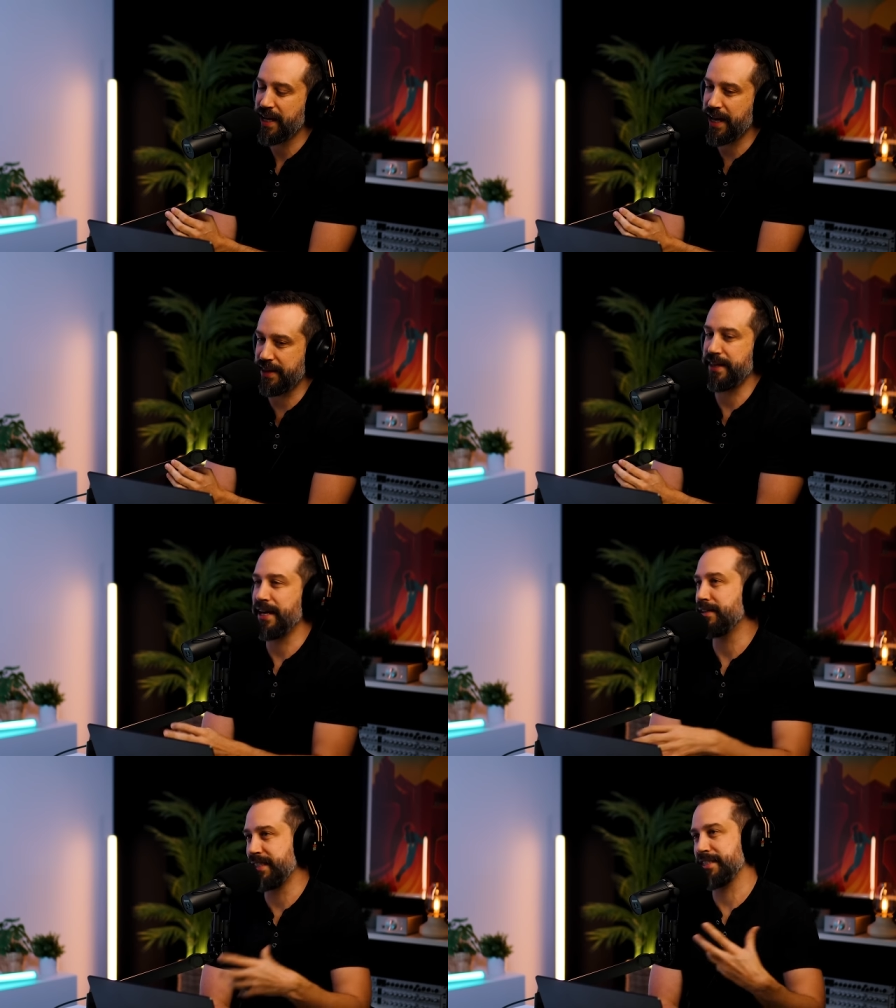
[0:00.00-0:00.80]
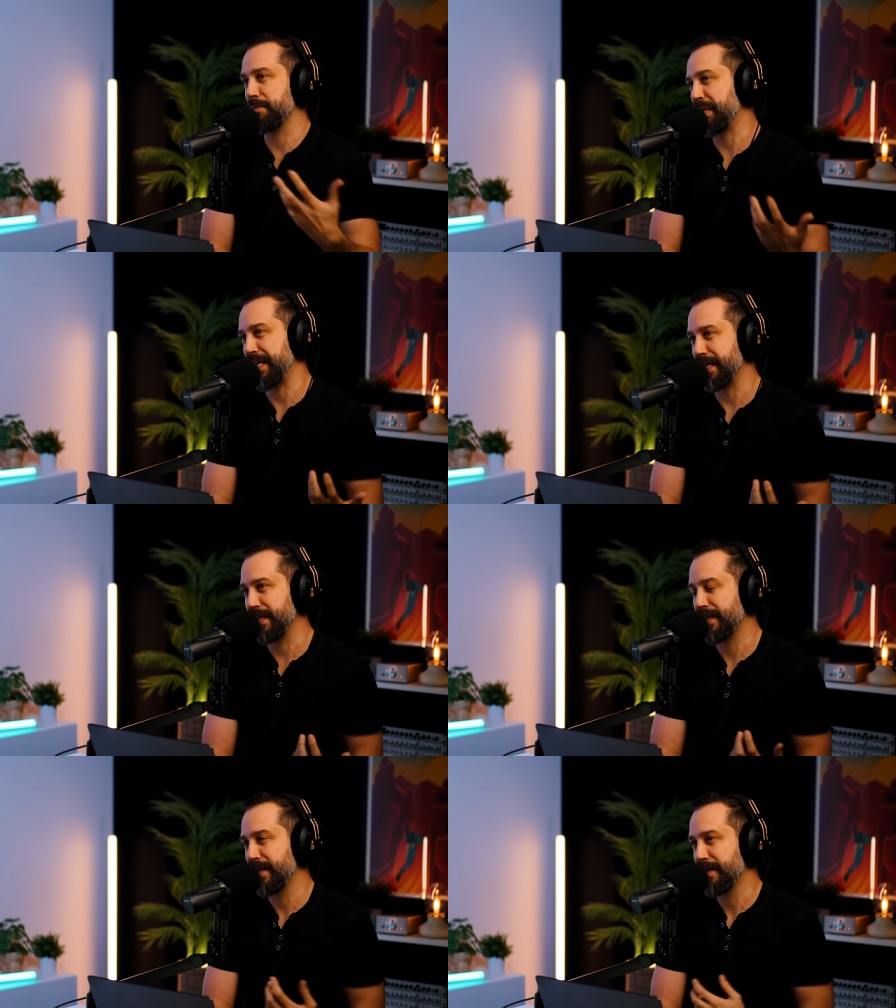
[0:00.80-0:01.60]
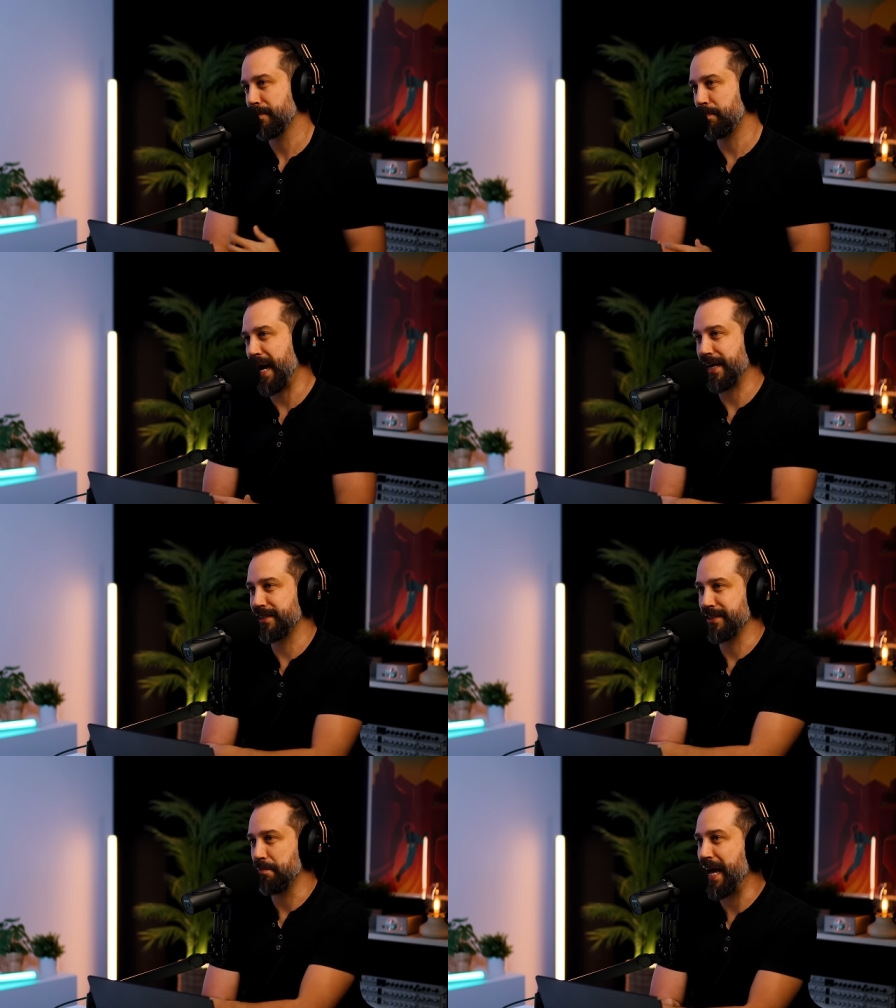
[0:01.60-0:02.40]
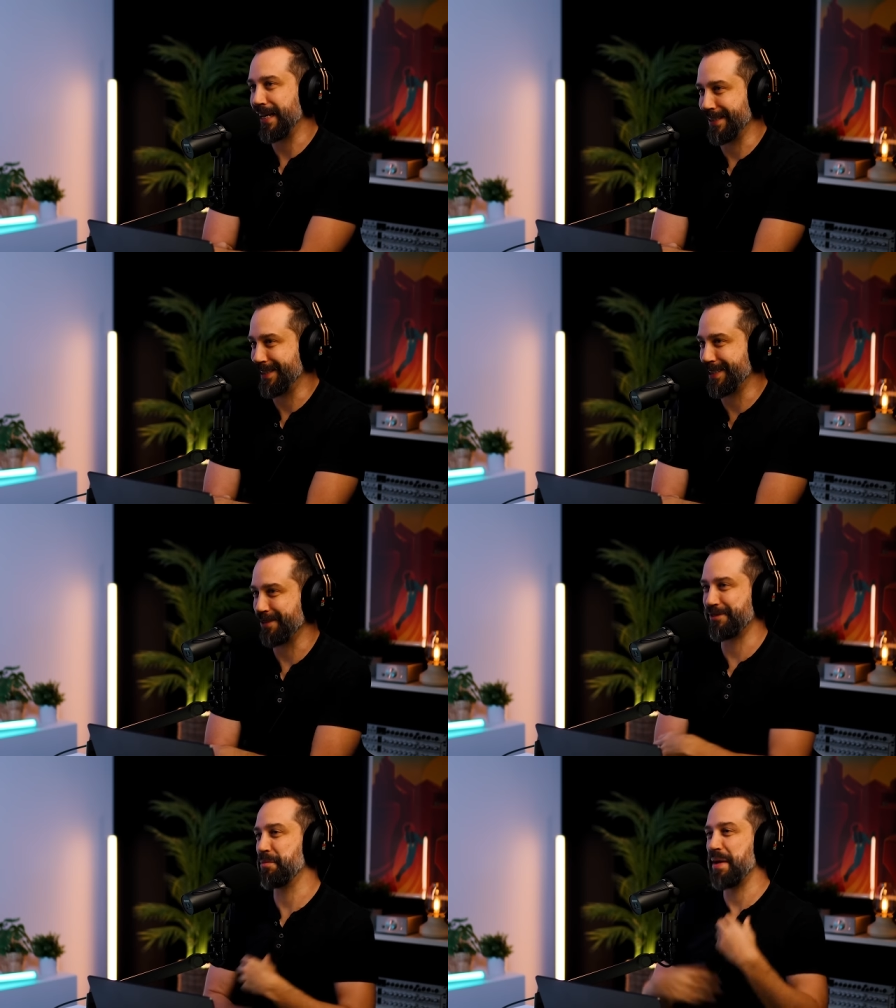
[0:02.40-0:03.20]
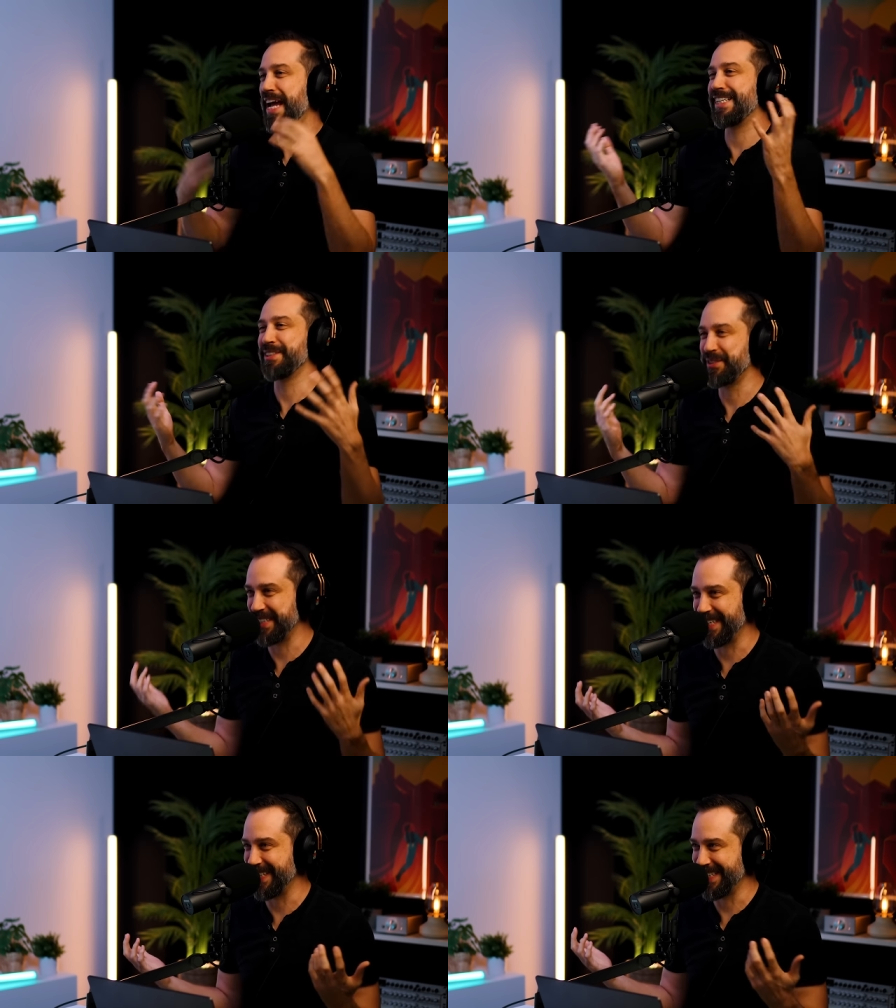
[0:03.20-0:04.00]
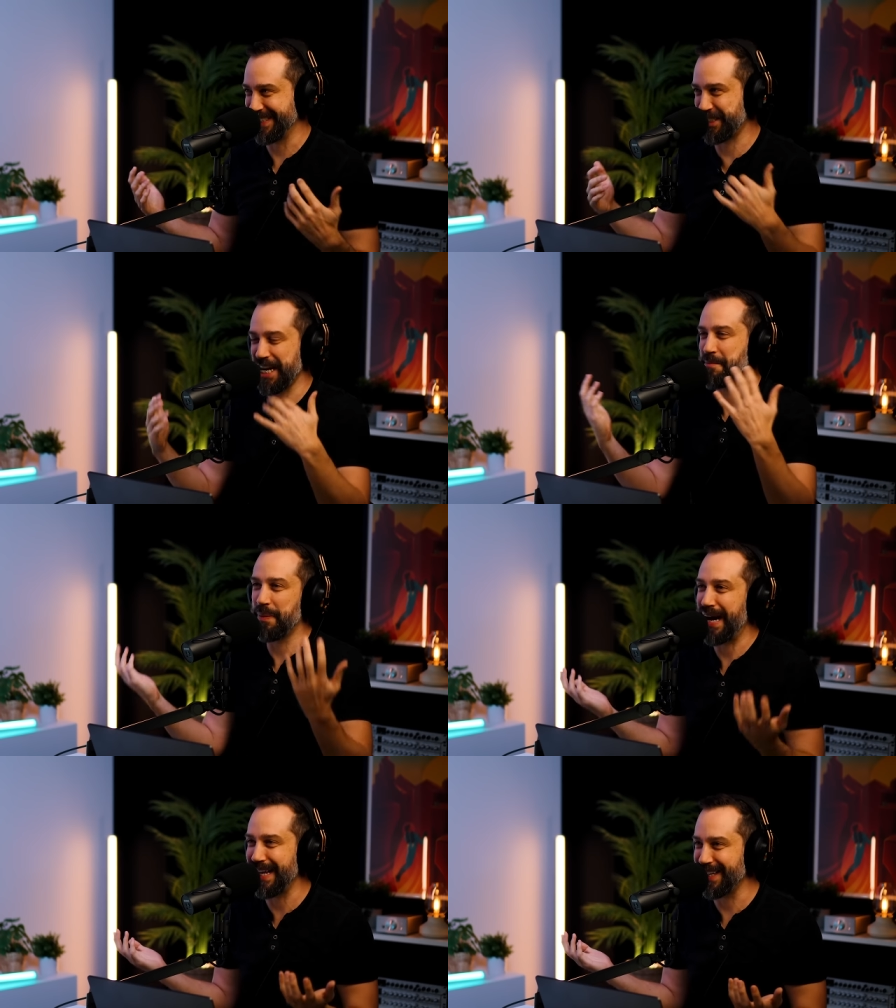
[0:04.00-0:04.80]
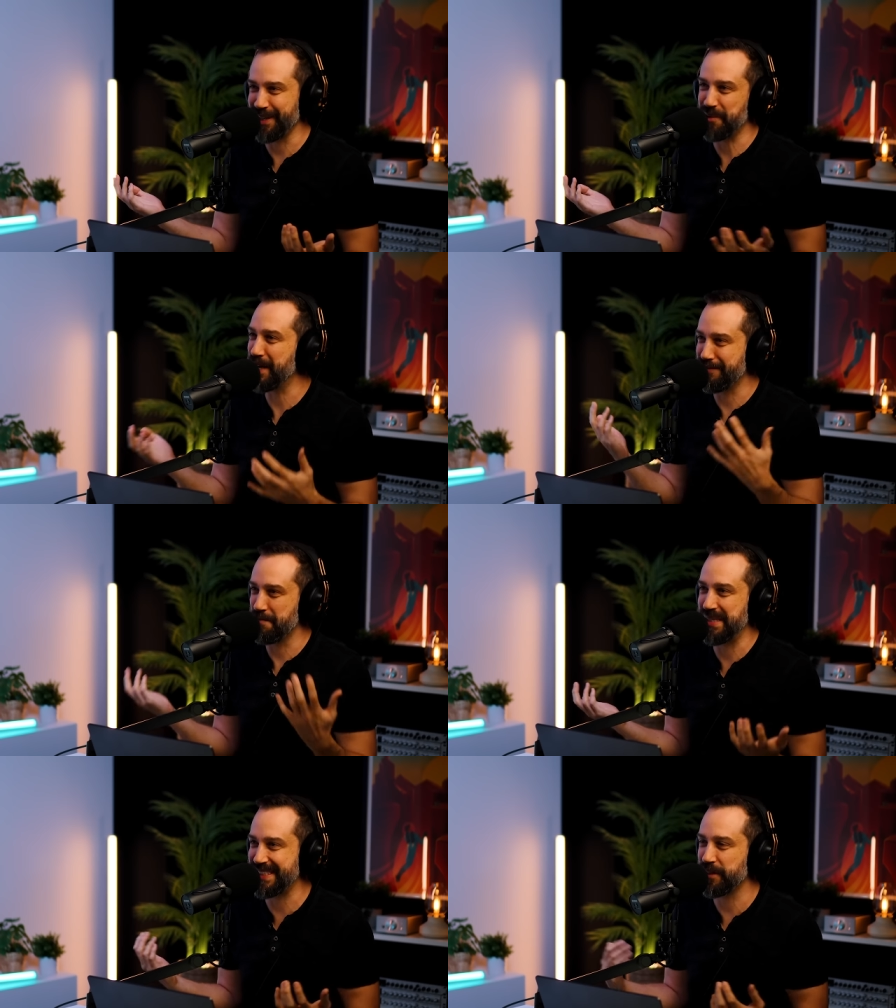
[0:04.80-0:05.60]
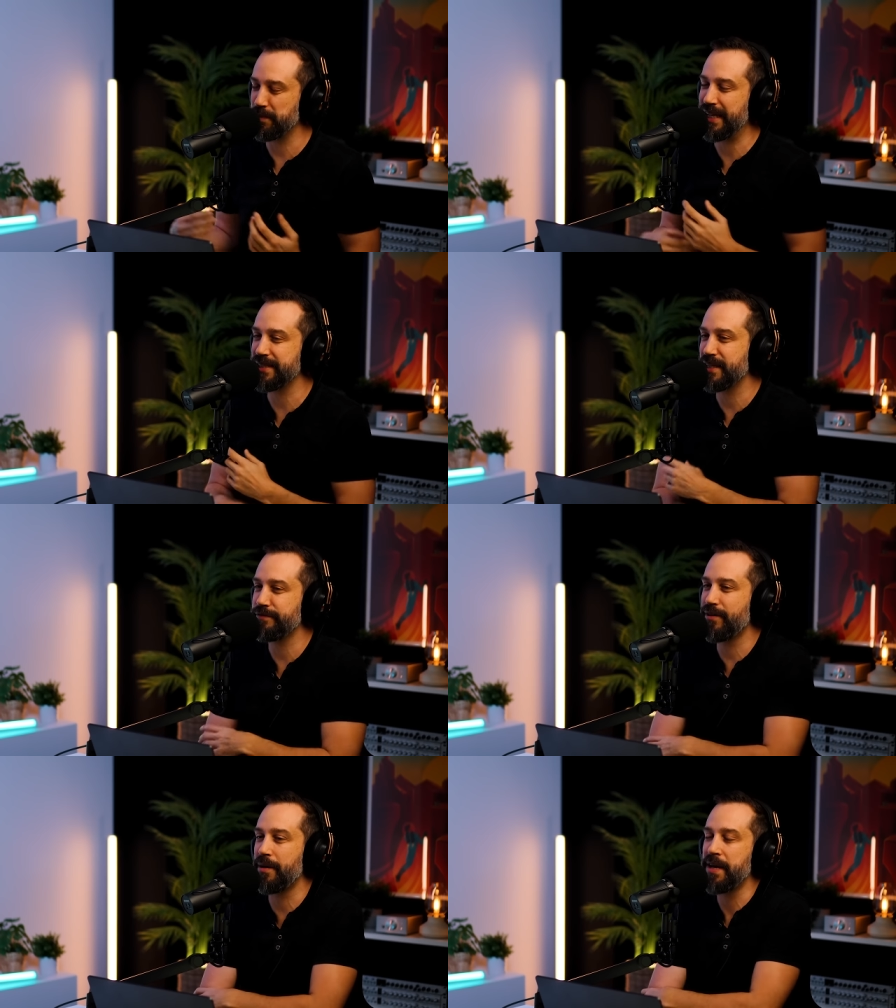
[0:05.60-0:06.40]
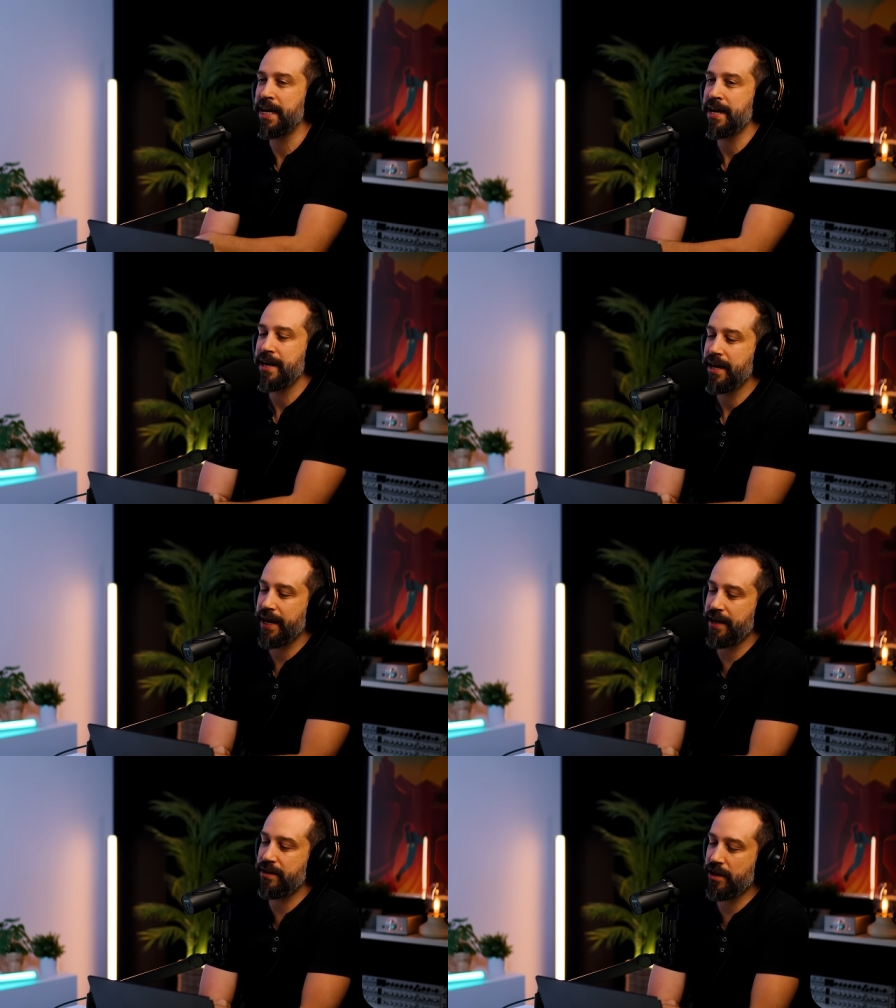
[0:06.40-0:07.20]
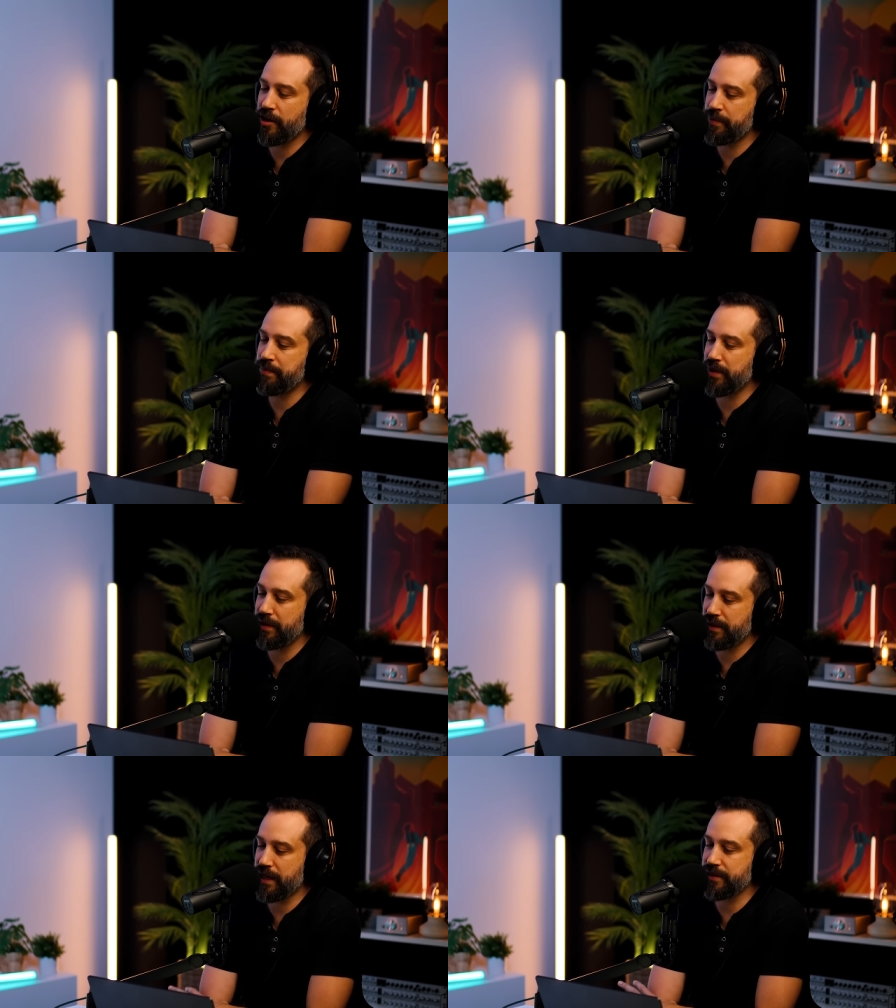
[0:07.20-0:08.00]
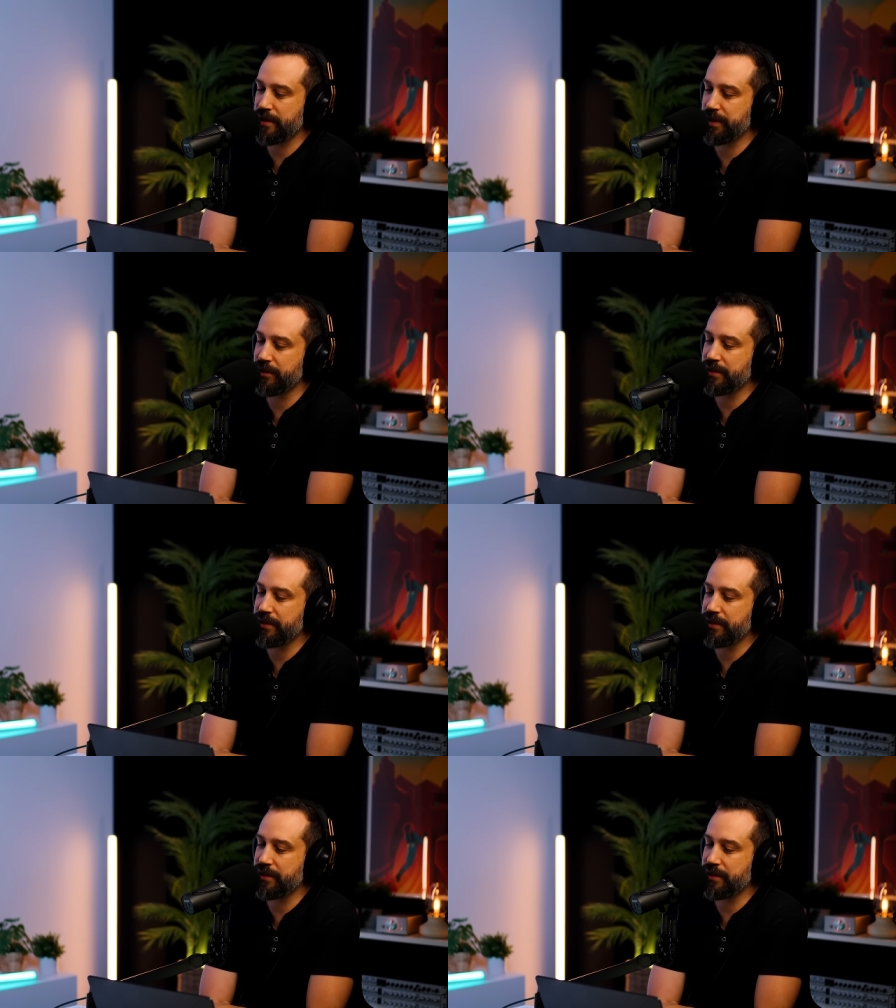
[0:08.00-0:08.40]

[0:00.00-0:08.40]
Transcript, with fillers: and then they'll disappear back to the mountains of Tibet or, you know, the Shambhala or whatever mystical place they're from. And I remember last time we